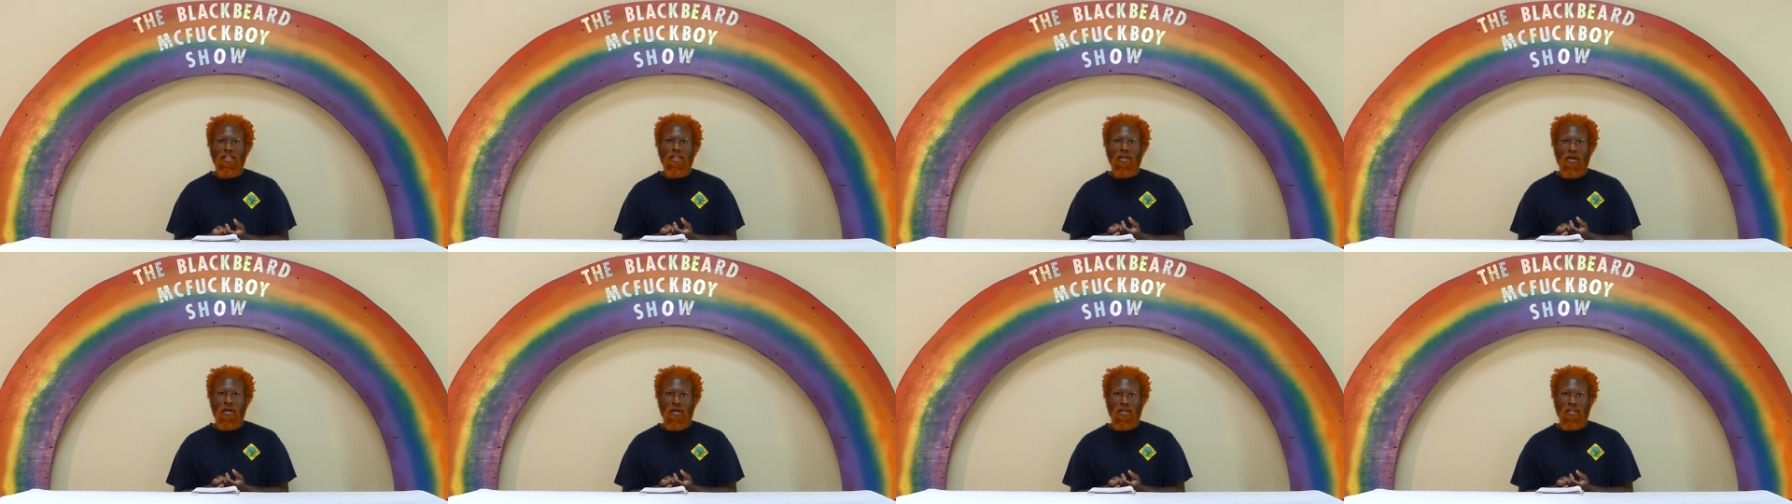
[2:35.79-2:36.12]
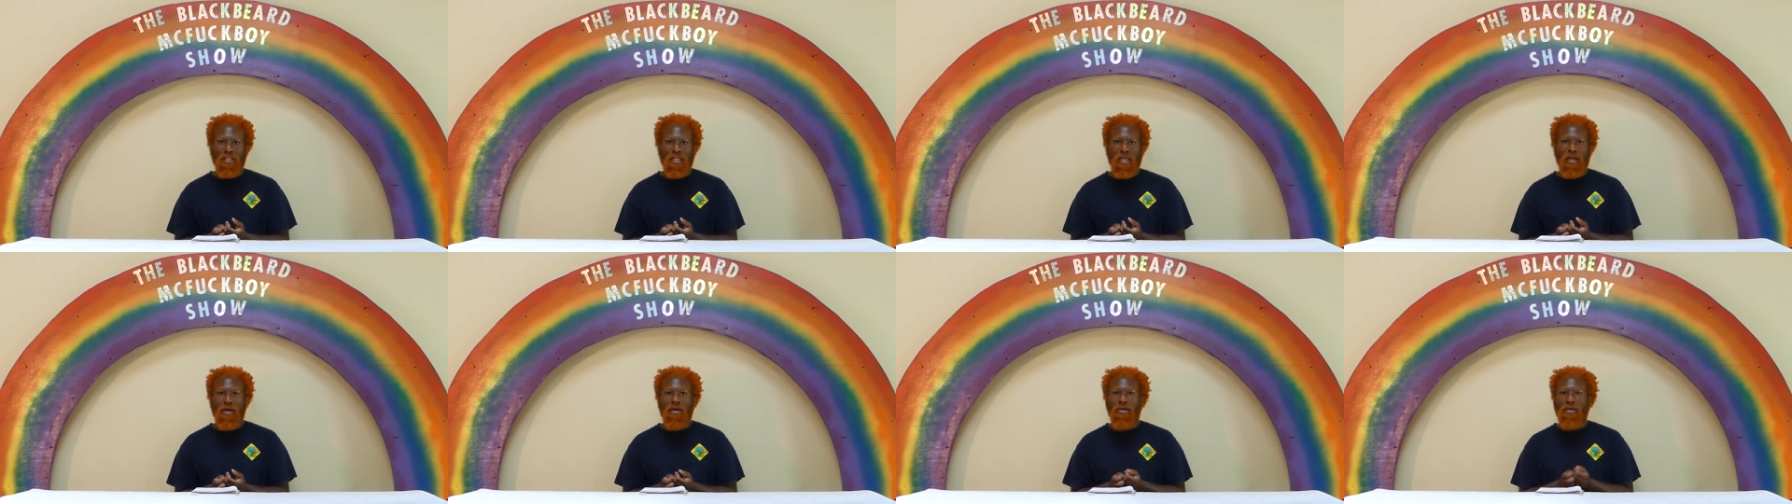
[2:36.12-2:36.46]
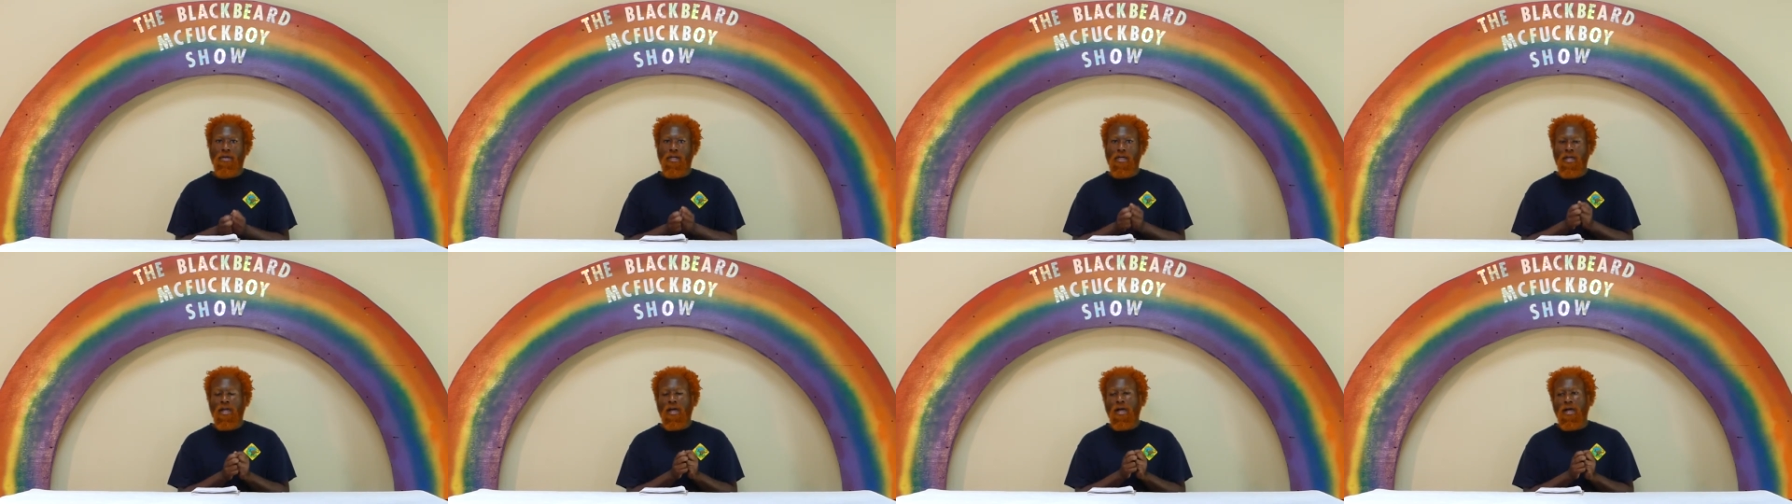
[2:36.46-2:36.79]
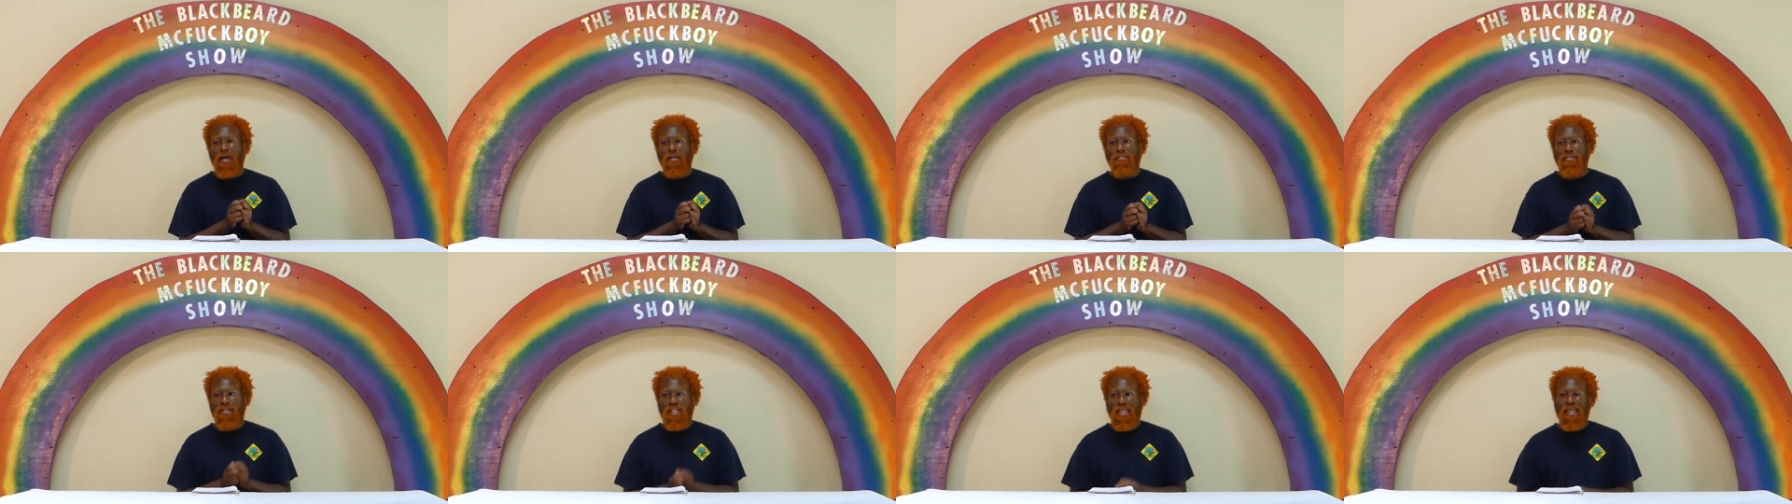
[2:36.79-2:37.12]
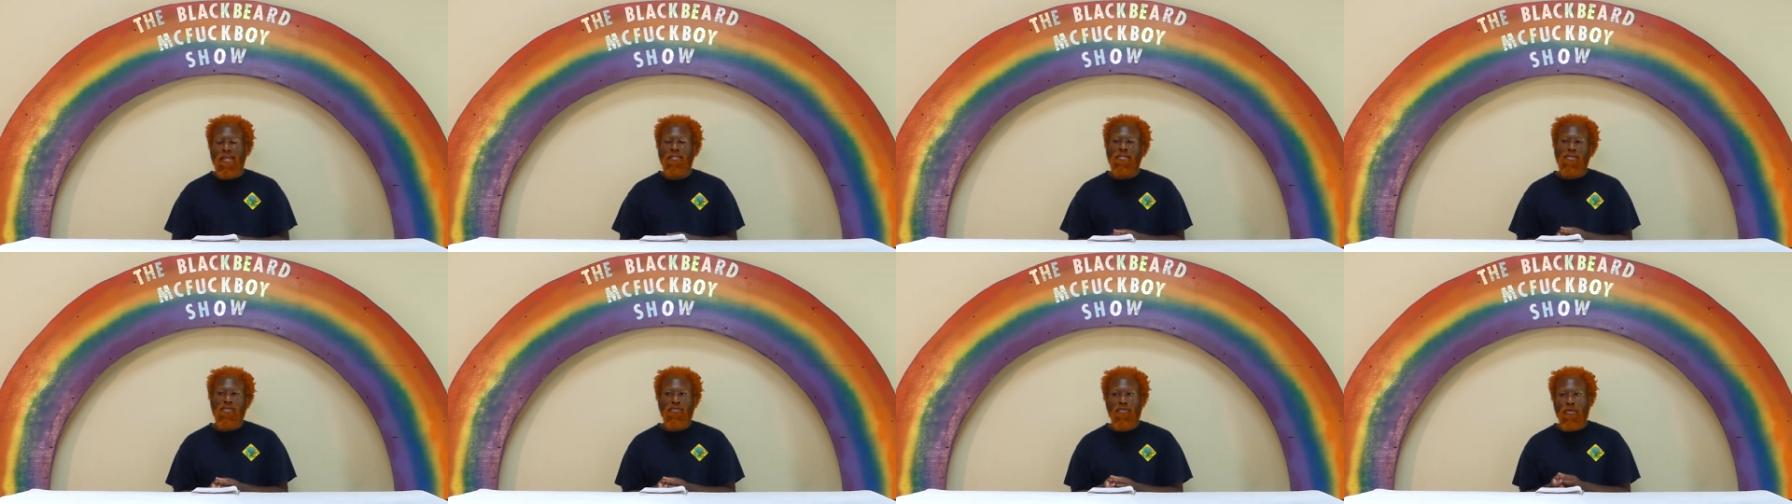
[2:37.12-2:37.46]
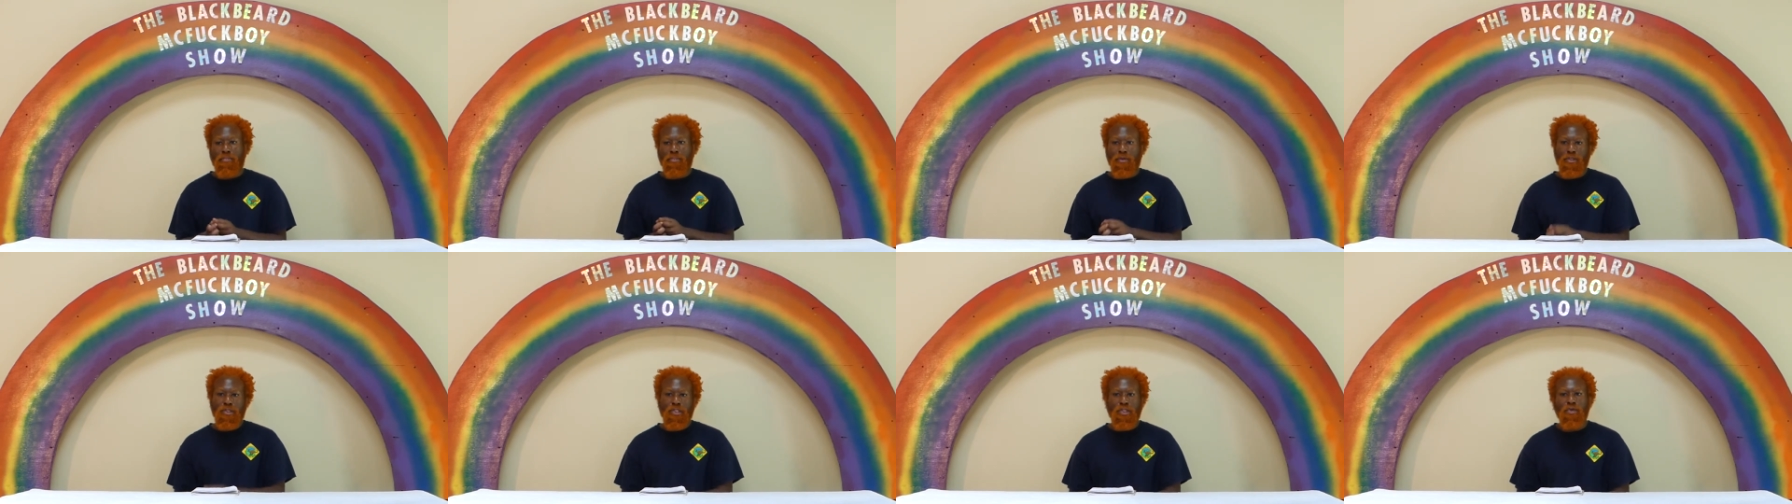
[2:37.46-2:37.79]
calls out James for
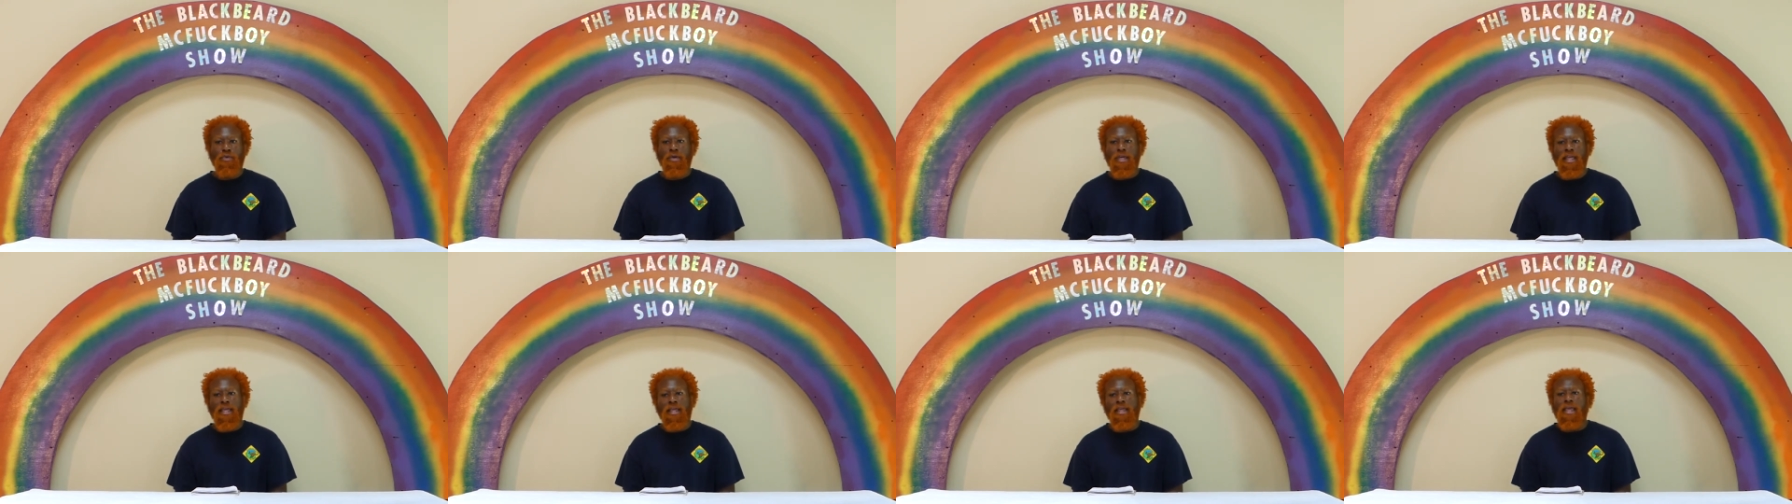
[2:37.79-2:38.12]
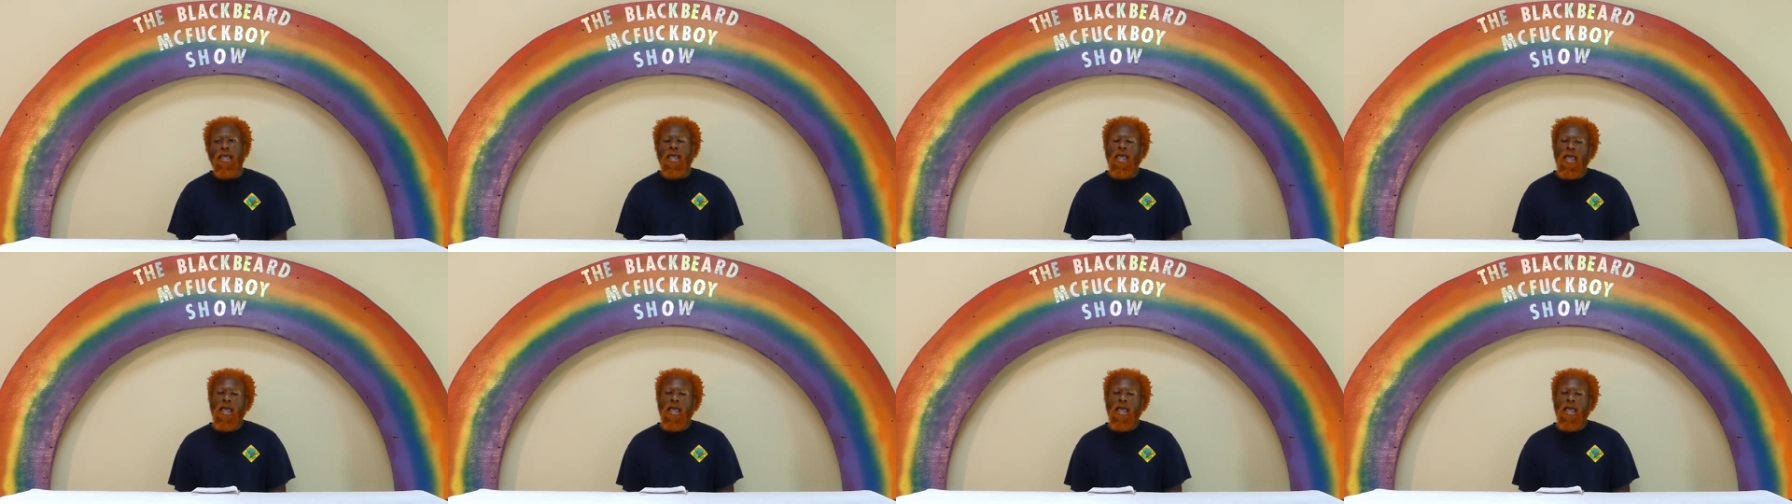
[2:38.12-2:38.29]
pursuing